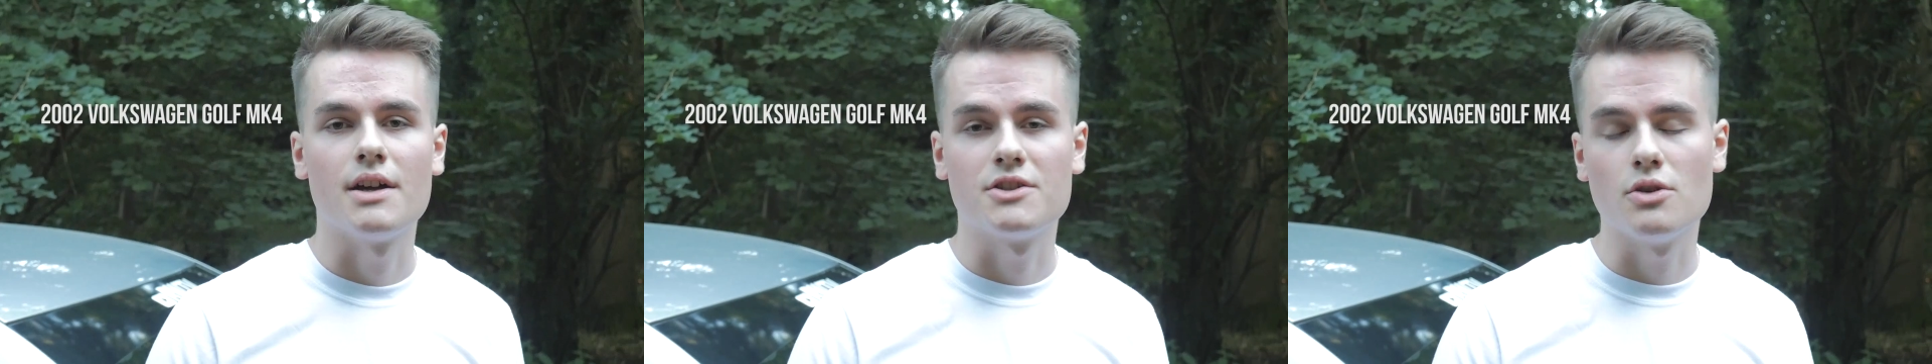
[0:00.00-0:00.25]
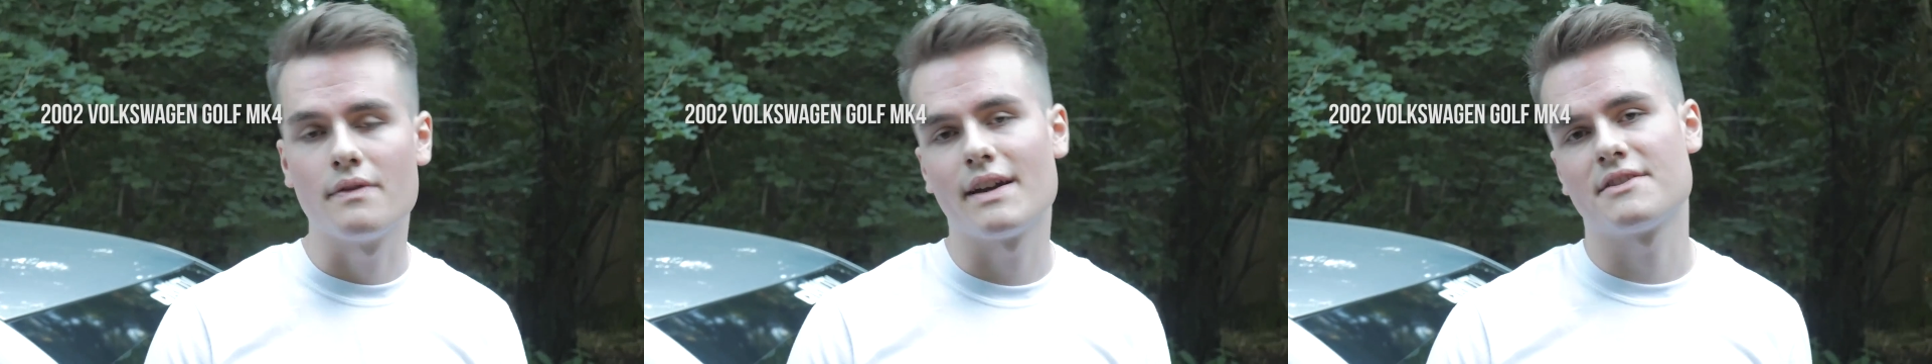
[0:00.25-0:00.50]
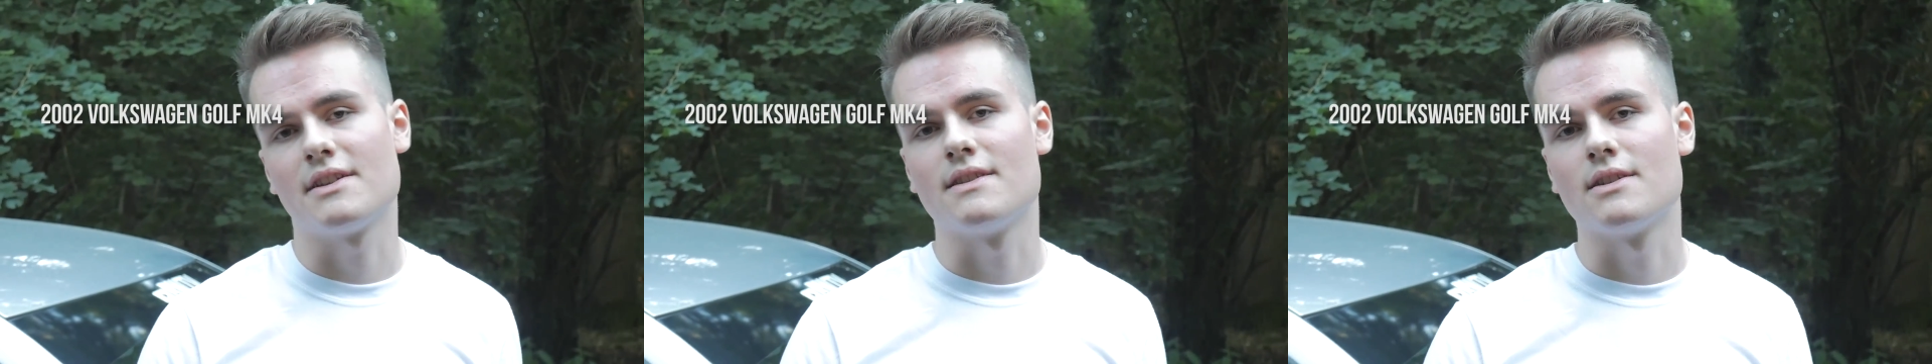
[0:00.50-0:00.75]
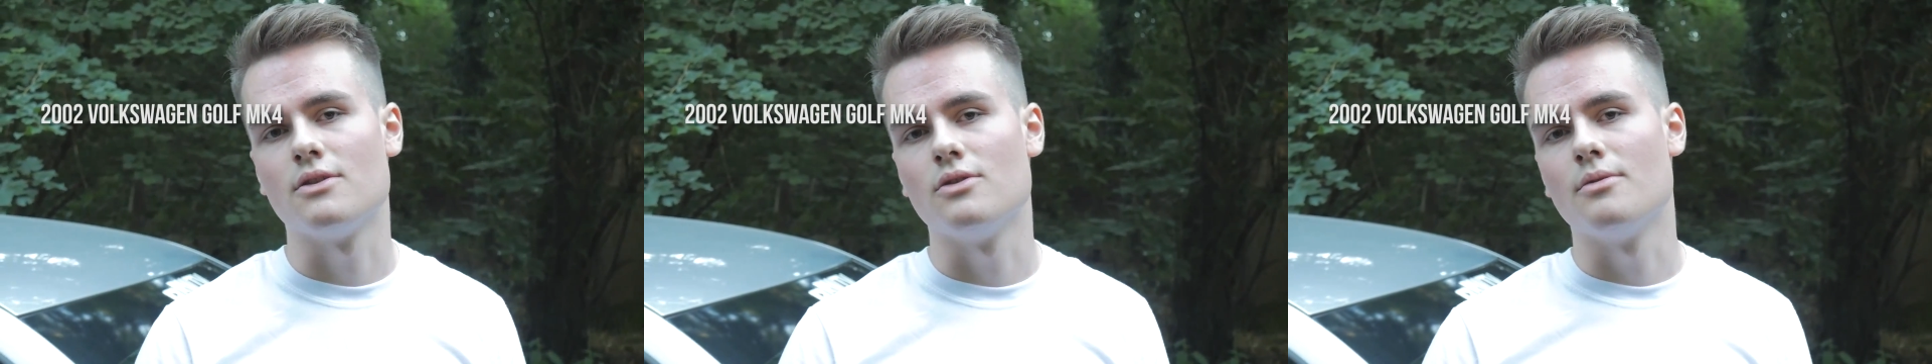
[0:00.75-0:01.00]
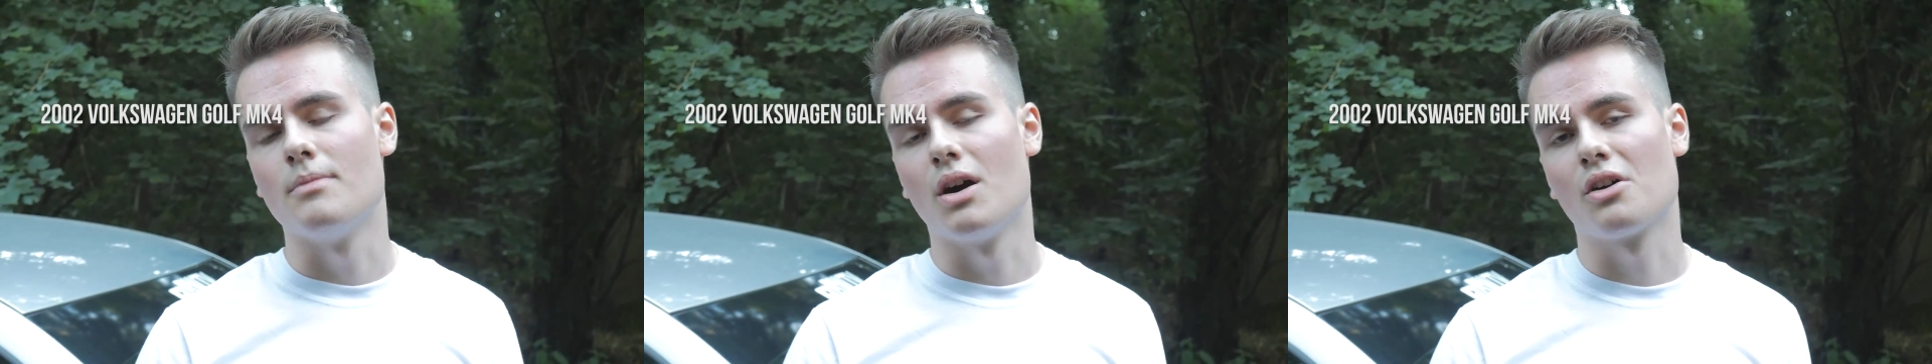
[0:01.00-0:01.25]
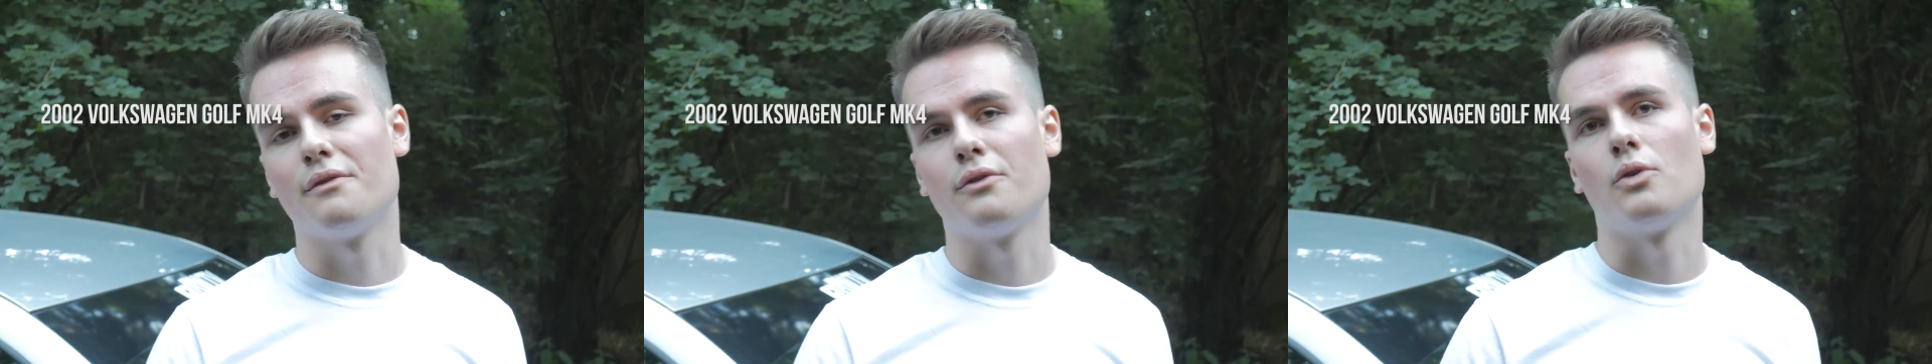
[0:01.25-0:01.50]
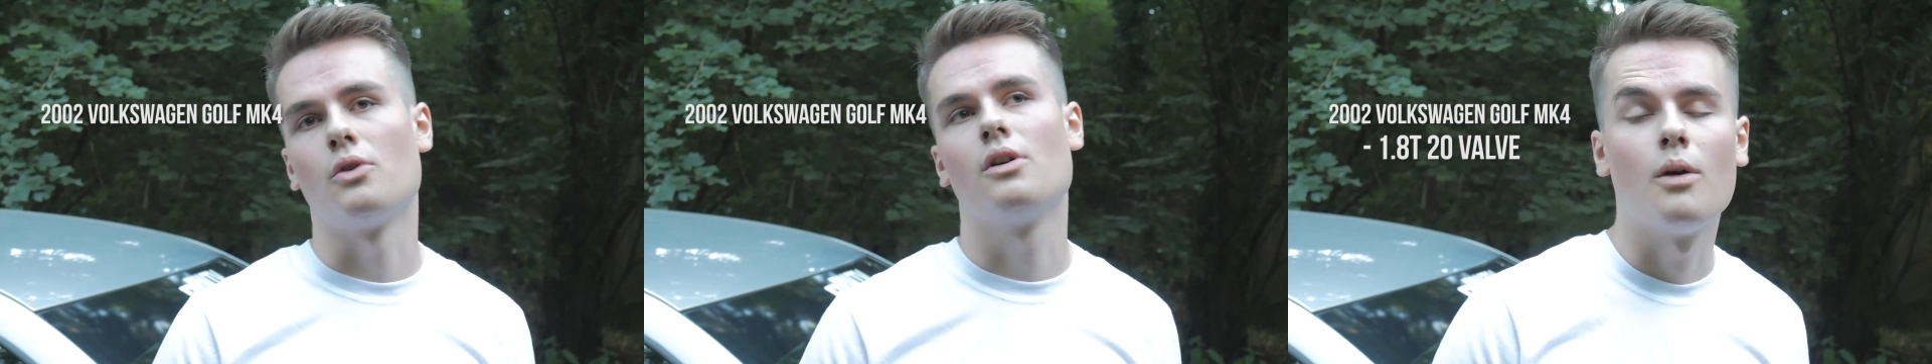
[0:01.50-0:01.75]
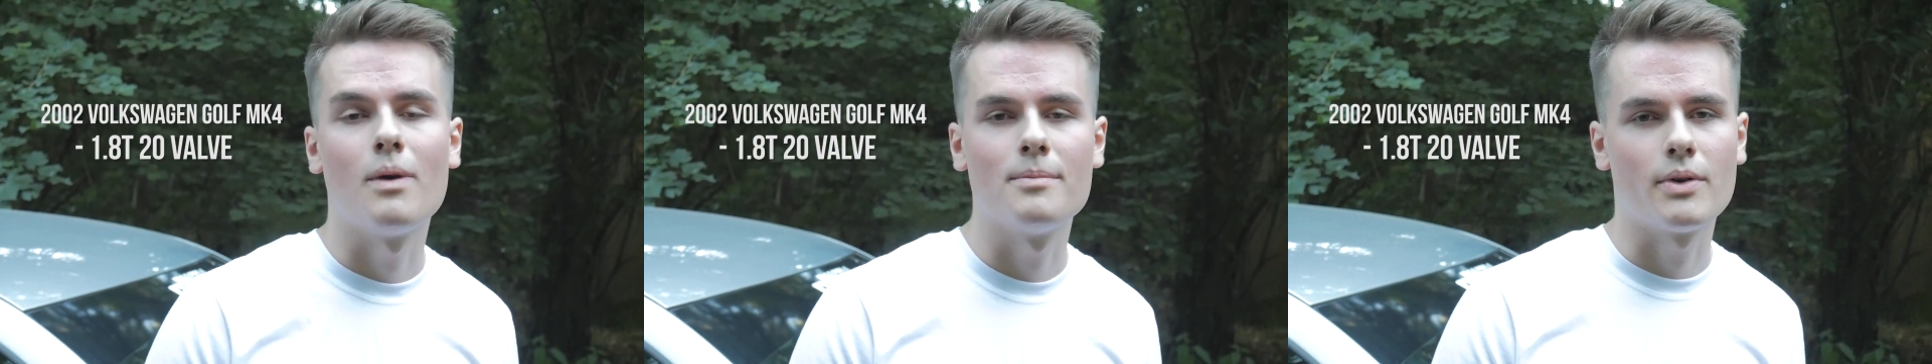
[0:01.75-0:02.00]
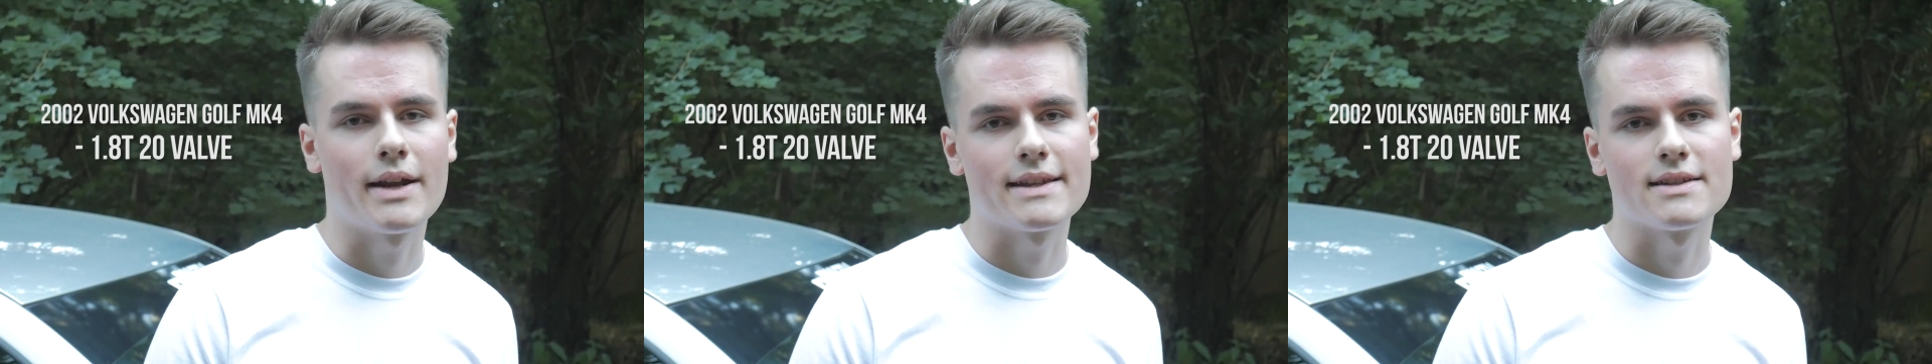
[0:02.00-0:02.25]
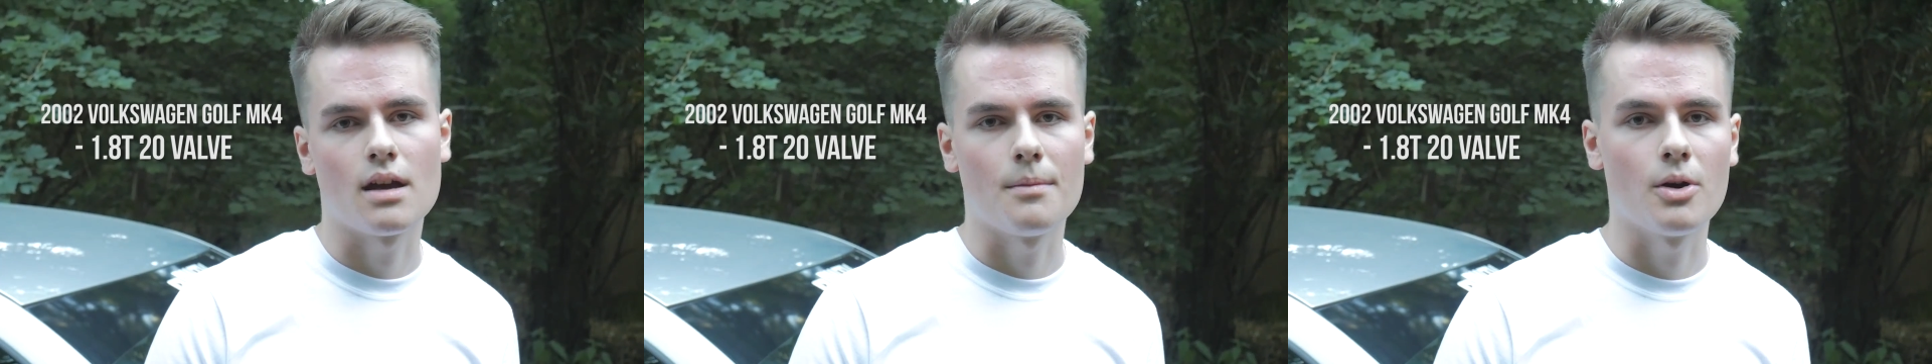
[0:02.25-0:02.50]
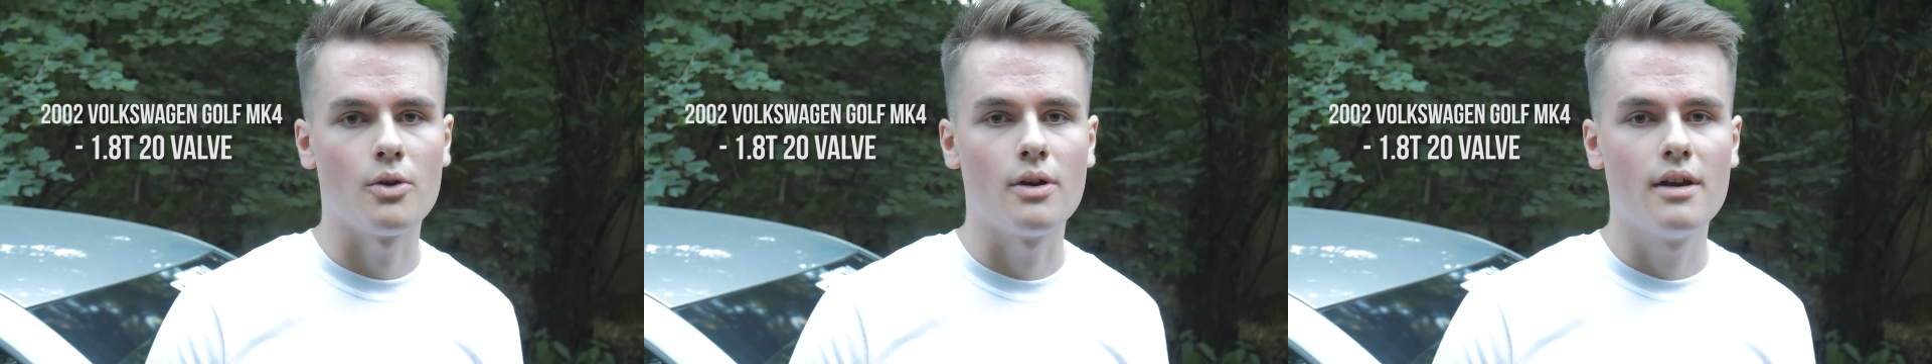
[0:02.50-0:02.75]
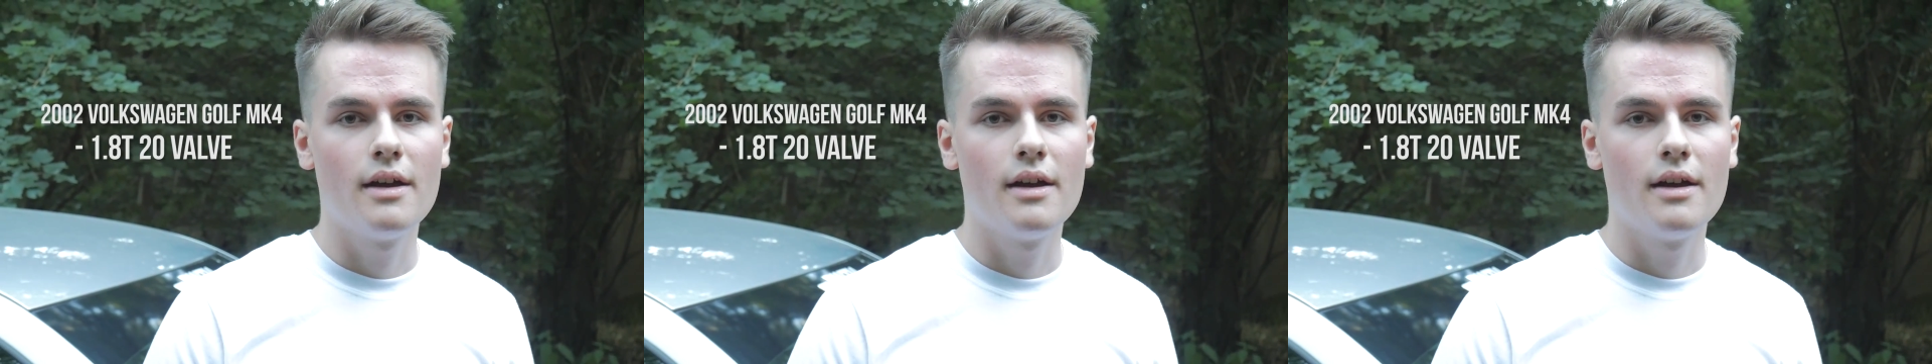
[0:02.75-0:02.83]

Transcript: A 2002 Mk4 1.8 turbo.